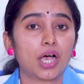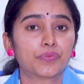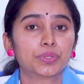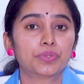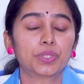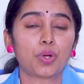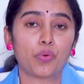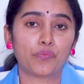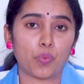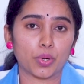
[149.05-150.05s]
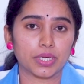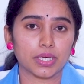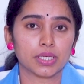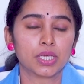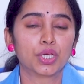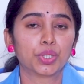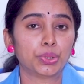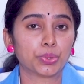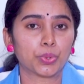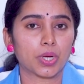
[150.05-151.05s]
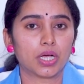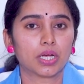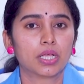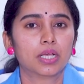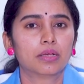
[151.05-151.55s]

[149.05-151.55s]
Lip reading: half an hour of walking, yoga.